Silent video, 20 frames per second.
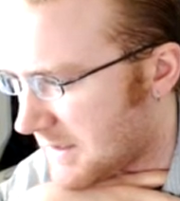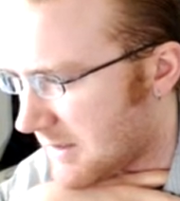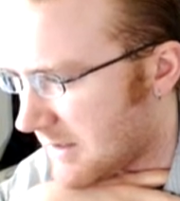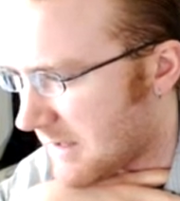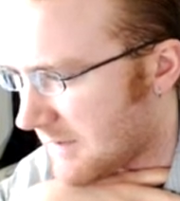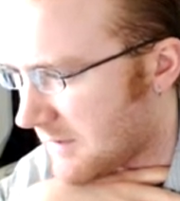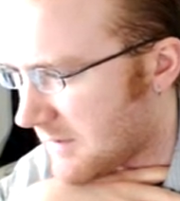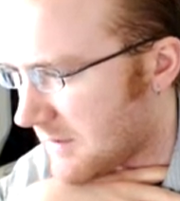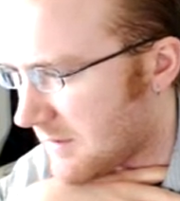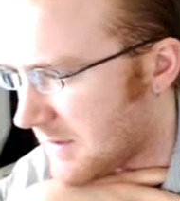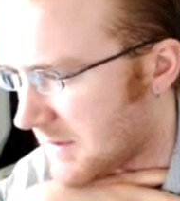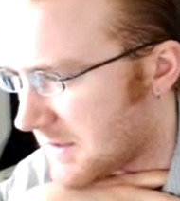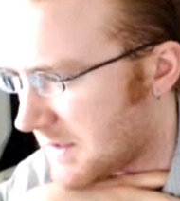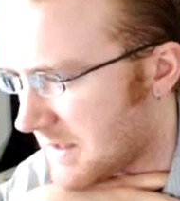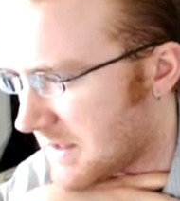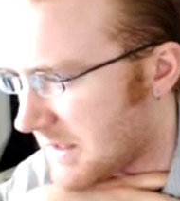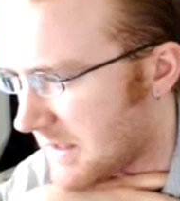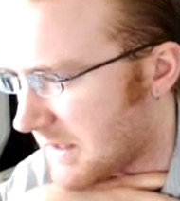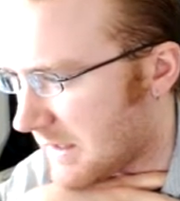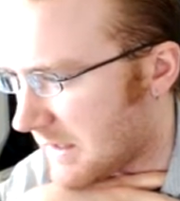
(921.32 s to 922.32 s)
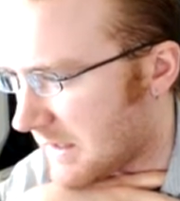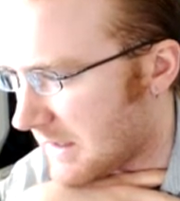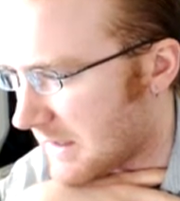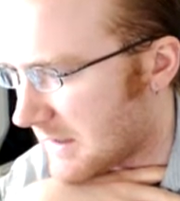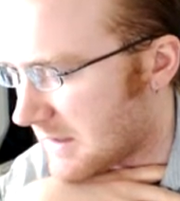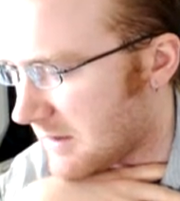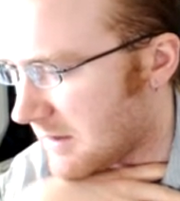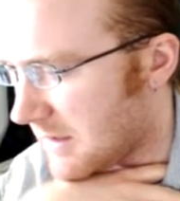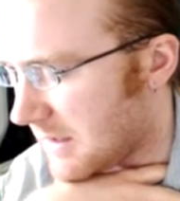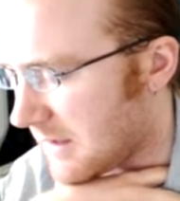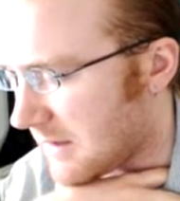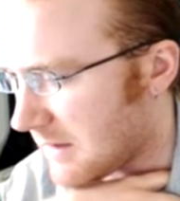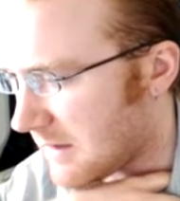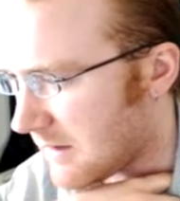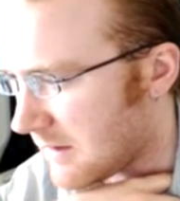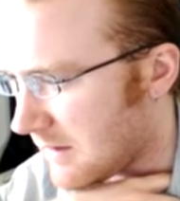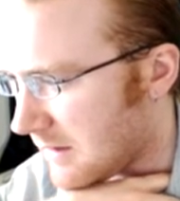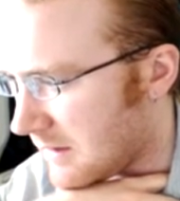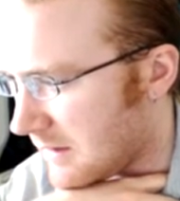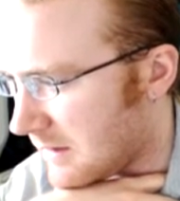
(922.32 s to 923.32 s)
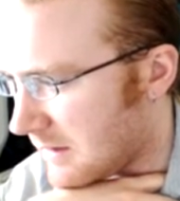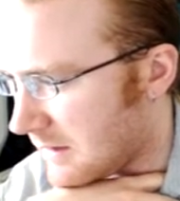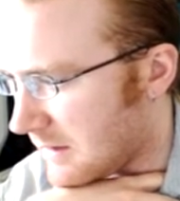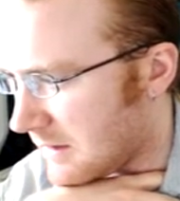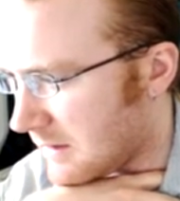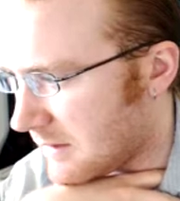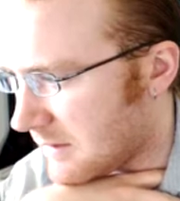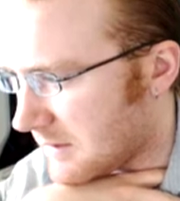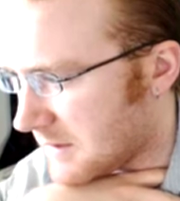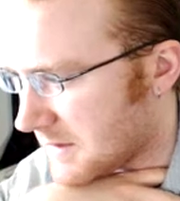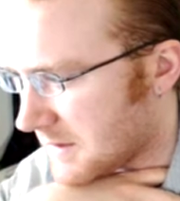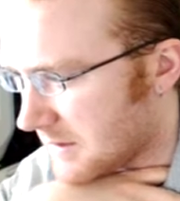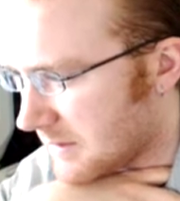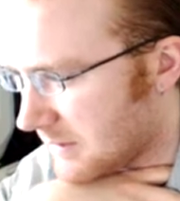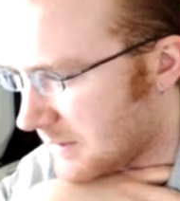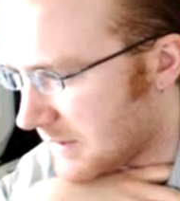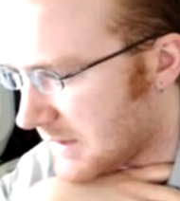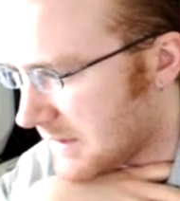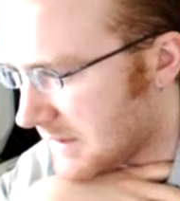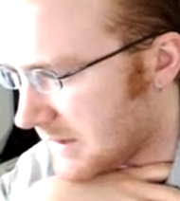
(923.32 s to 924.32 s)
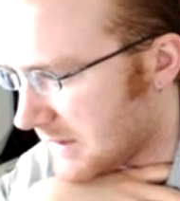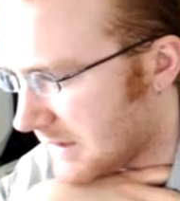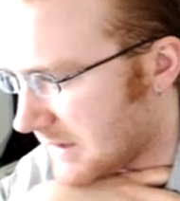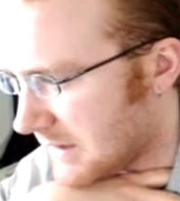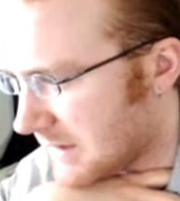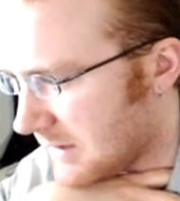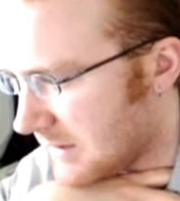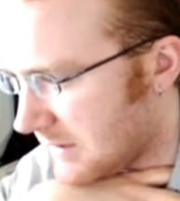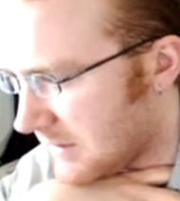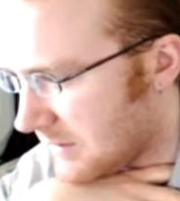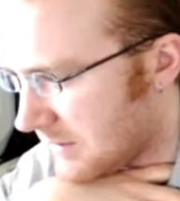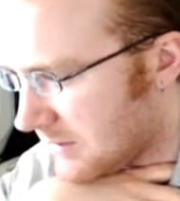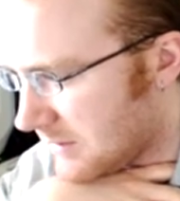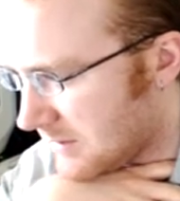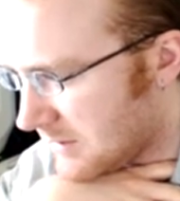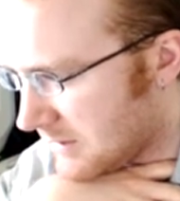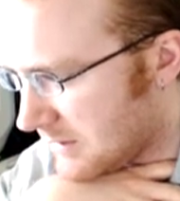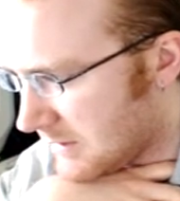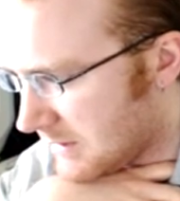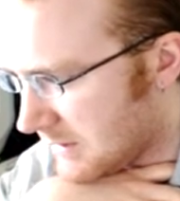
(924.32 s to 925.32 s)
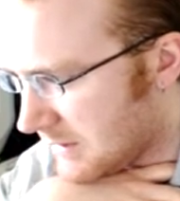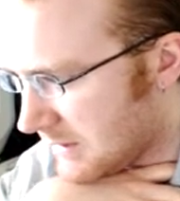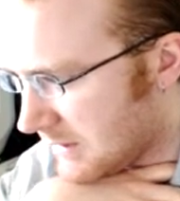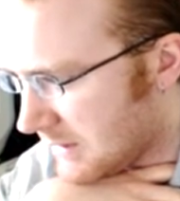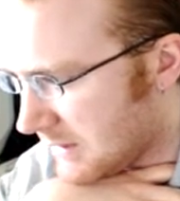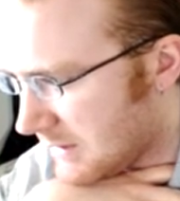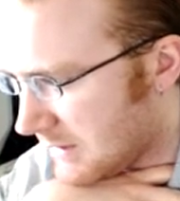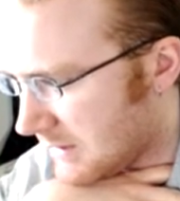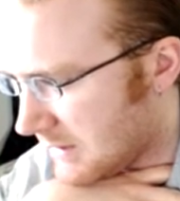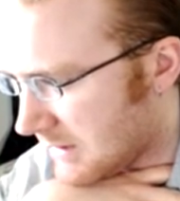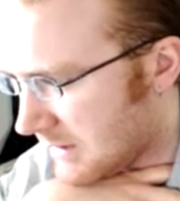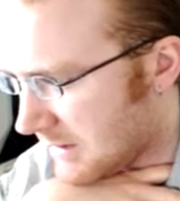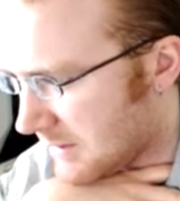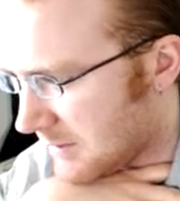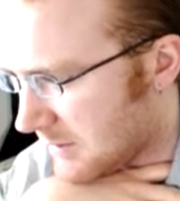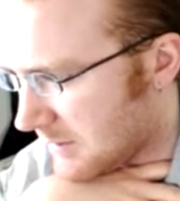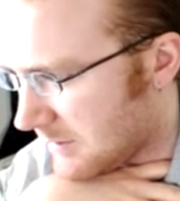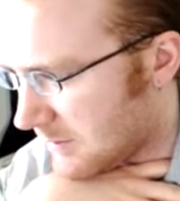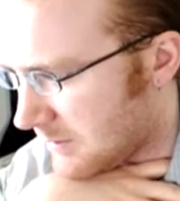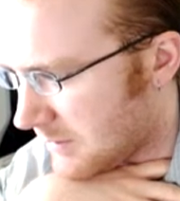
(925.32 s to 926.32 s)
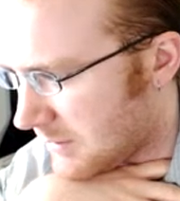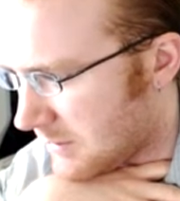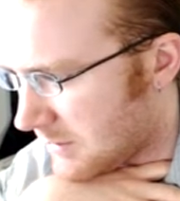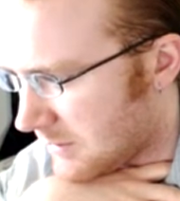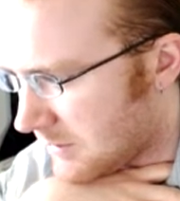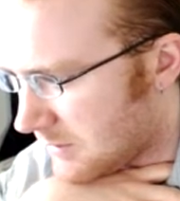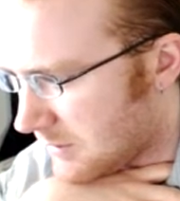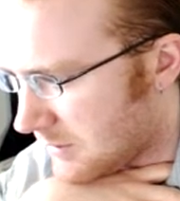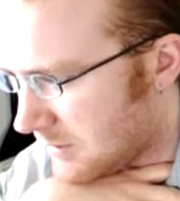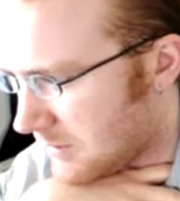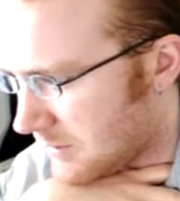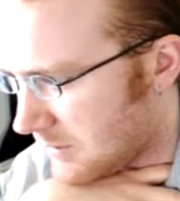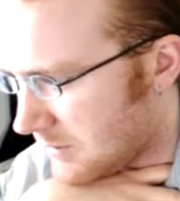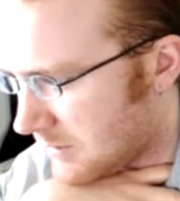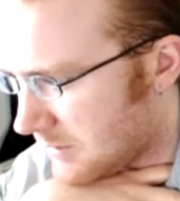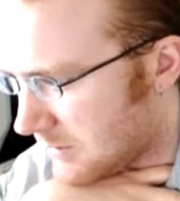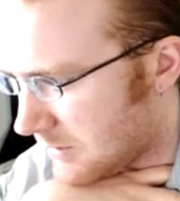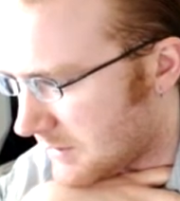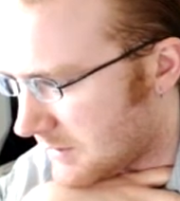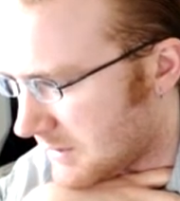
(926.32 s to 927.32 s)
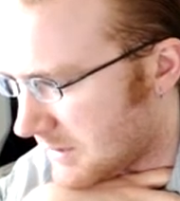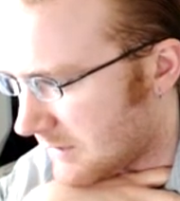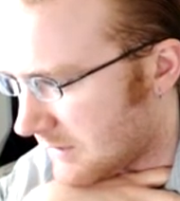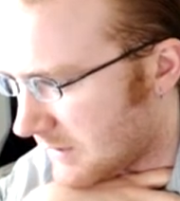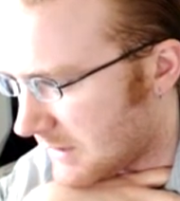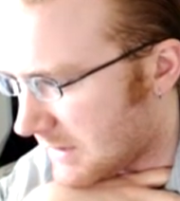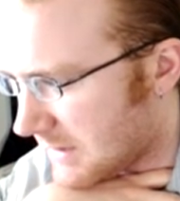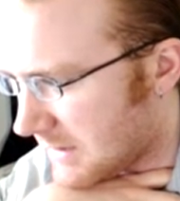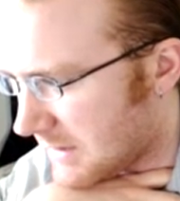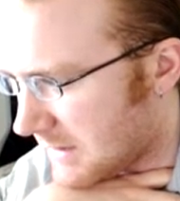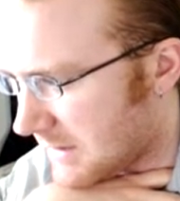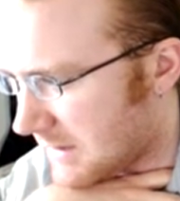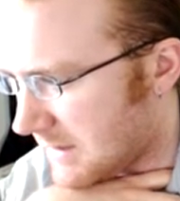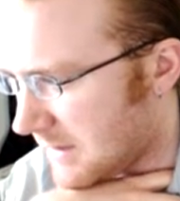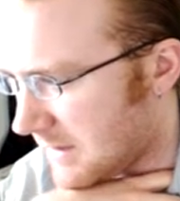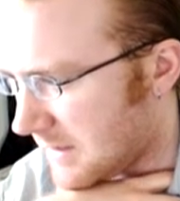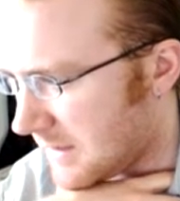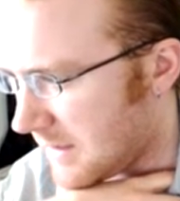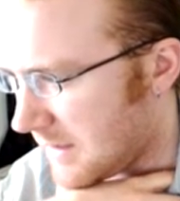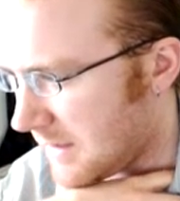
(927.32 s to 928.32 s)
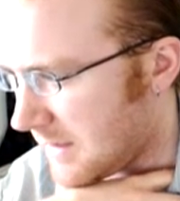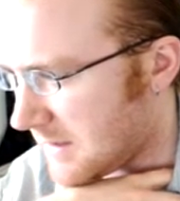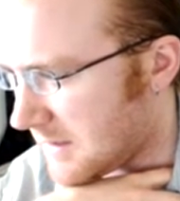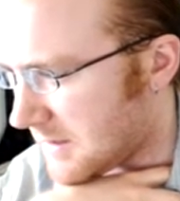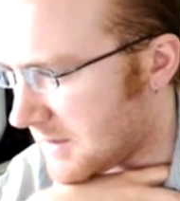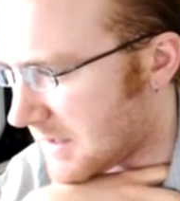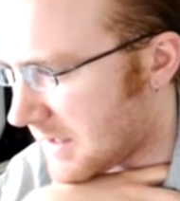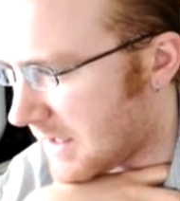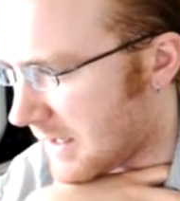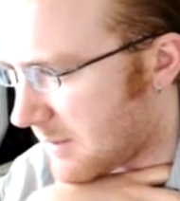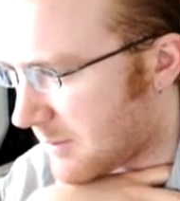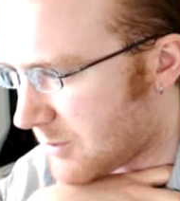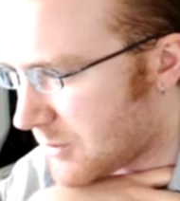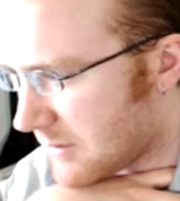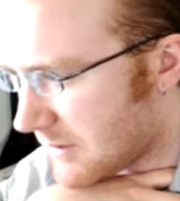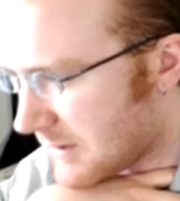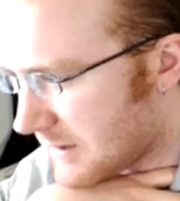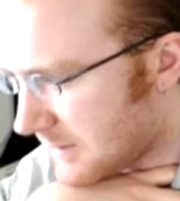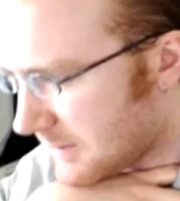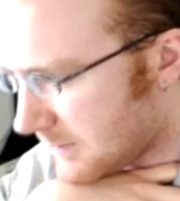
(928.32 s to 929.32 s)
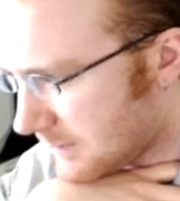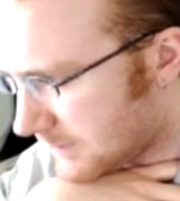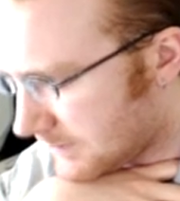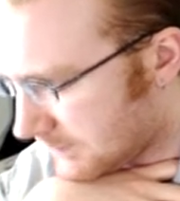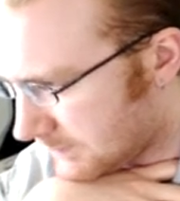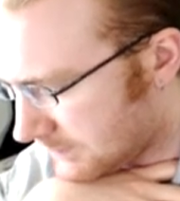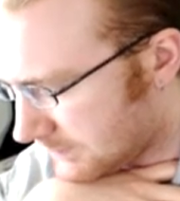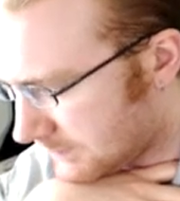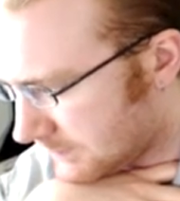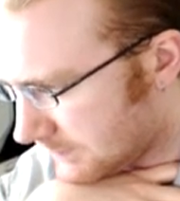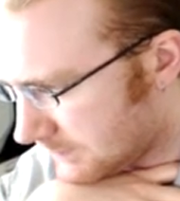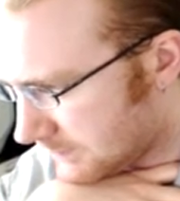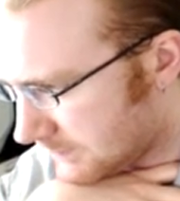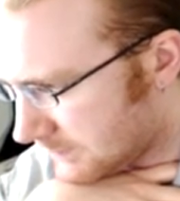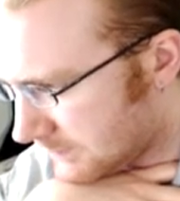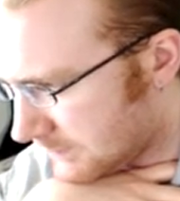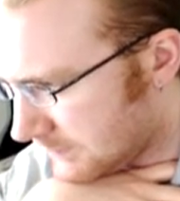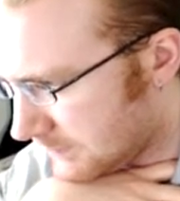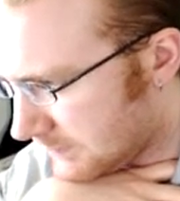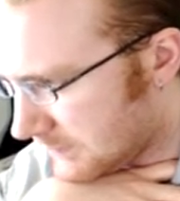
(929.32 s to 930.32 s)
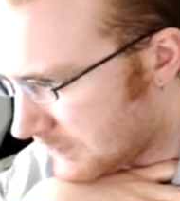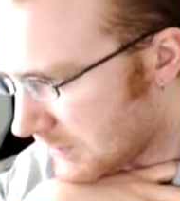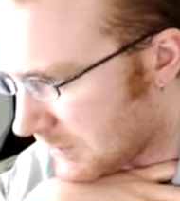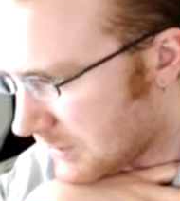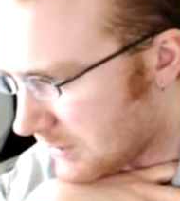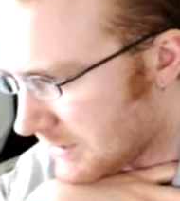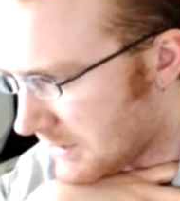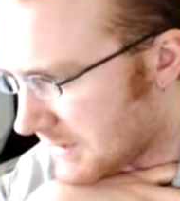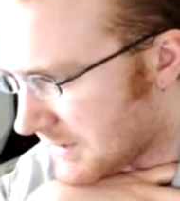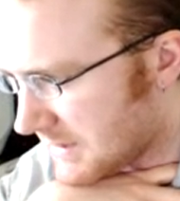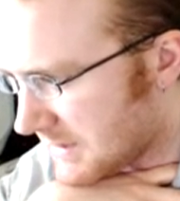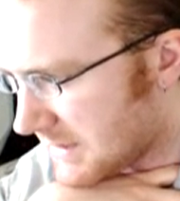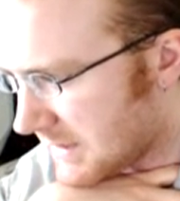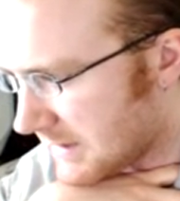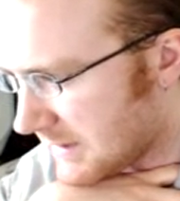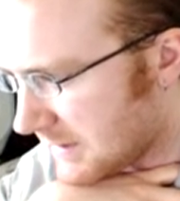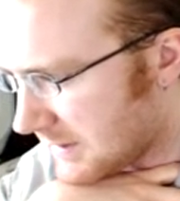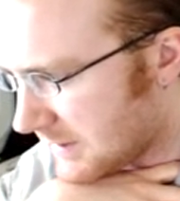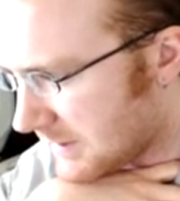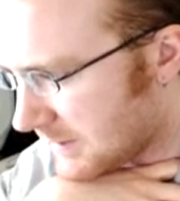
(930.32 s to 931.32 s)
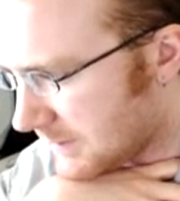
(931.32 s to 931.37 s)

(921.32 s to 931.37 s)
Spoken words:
I have to do this, and he can connect underneath, which is still what he's looking to do. Let's see if I just capture it, or descend.